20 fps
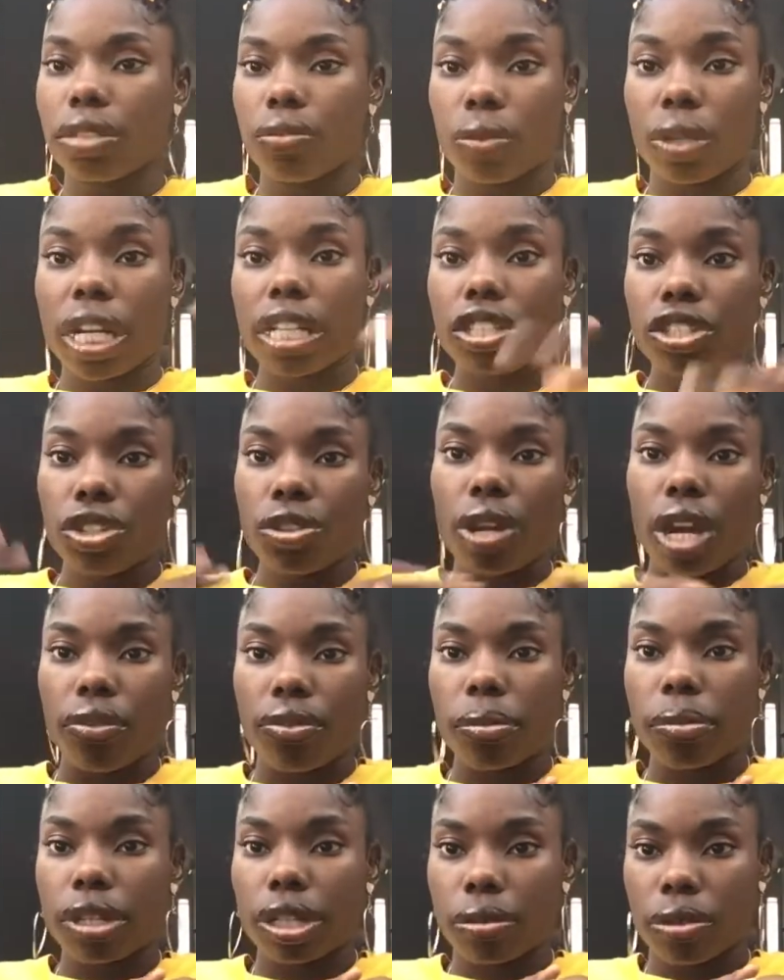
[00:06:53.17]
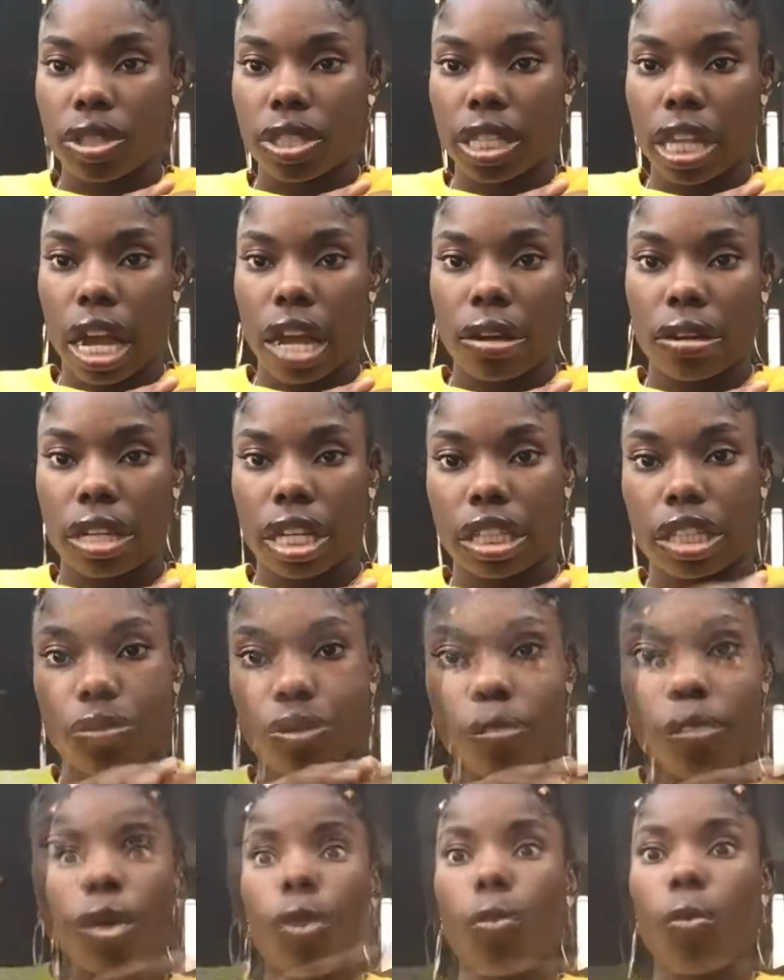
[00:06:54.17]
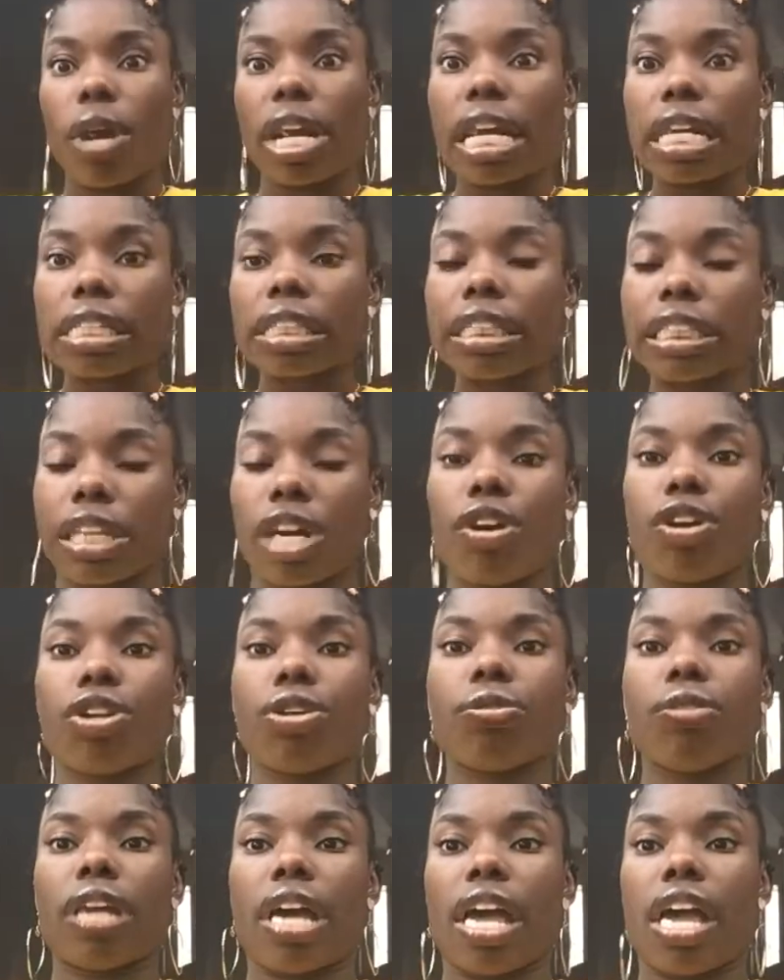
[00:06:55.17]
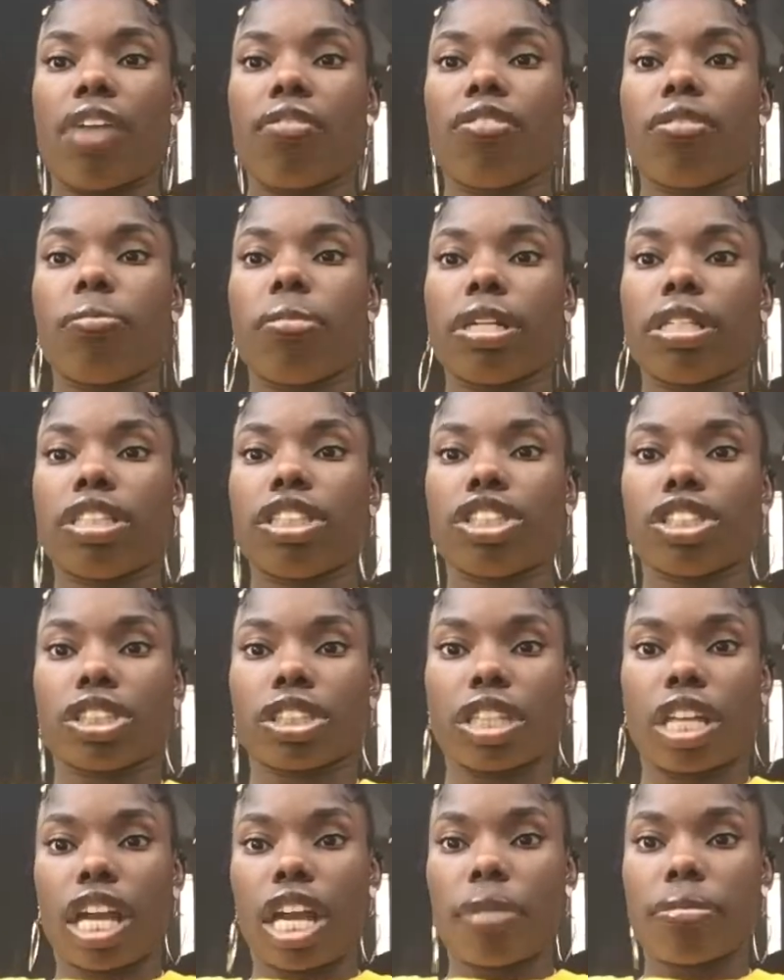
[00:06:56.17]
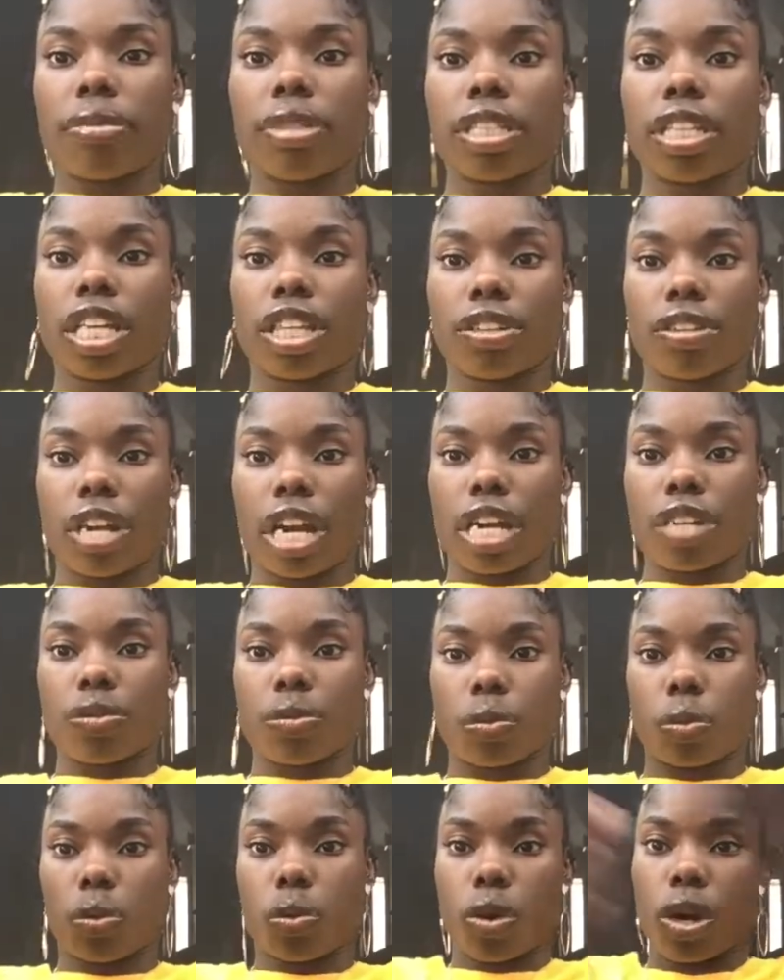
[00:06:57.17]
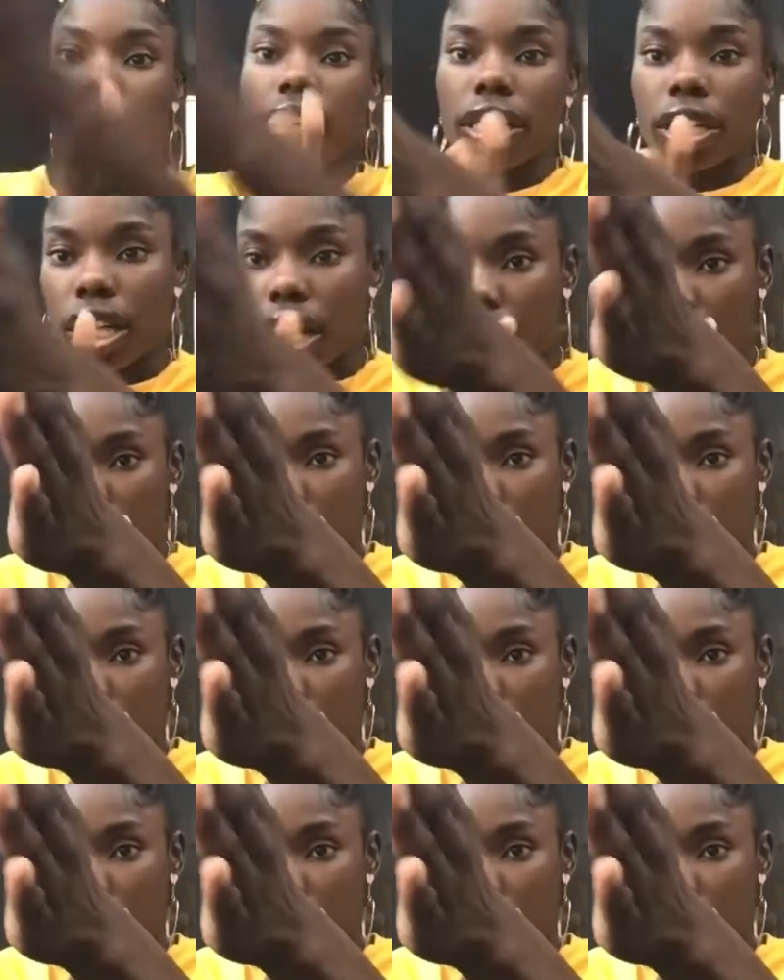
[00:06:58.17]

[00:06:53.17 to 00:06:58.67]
when I tell you everybody was scattered, like there were people when I tell you that everybody just came together as one